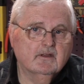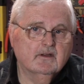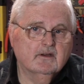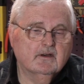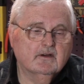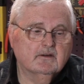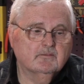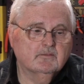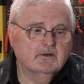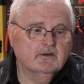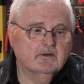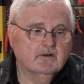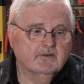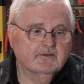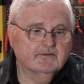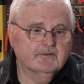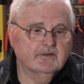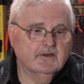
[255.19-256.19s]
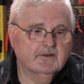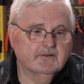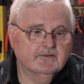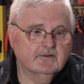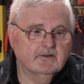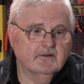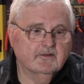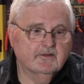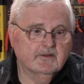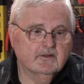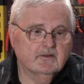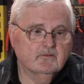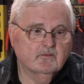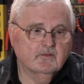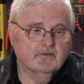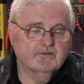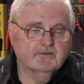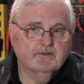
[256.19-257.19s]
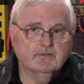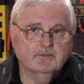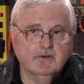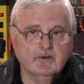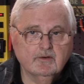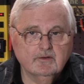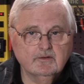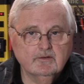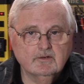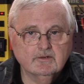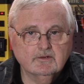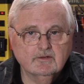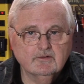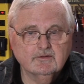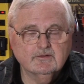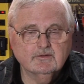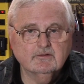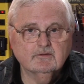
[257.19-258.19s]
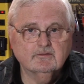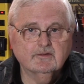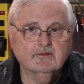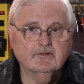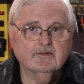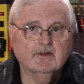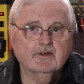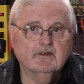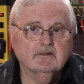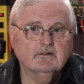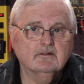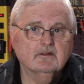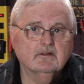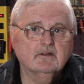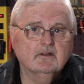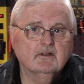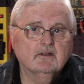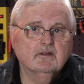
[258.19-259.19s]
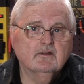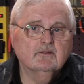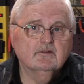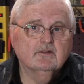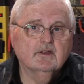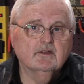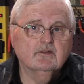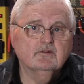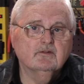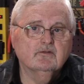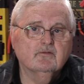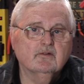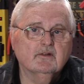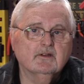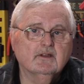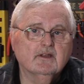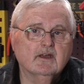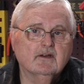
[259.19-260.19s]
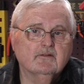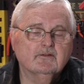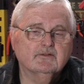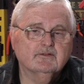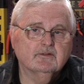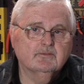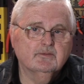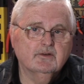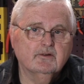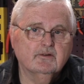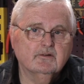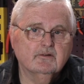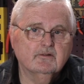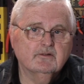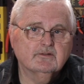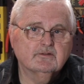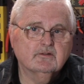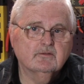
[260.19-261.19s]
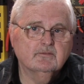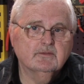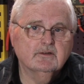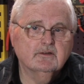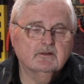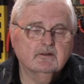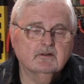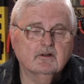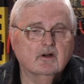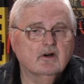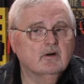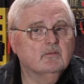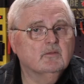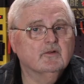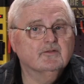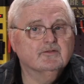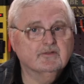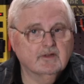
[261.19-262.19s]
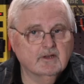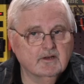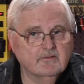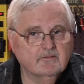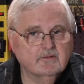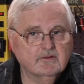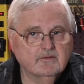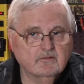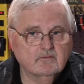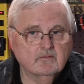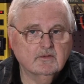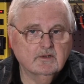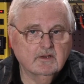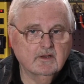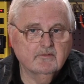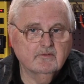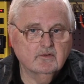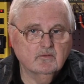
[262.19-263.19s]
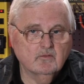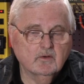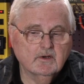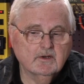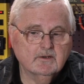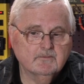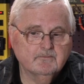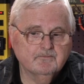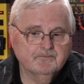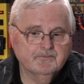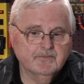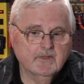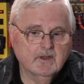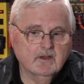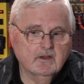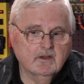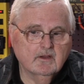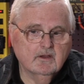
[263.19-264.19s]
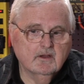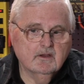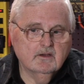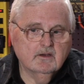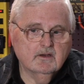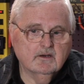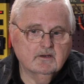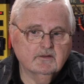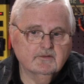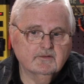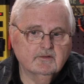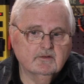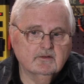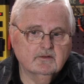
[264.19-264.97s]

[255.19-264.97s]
because I saw that with superior acoustical design that you really have a superior instrument in almost every way. Some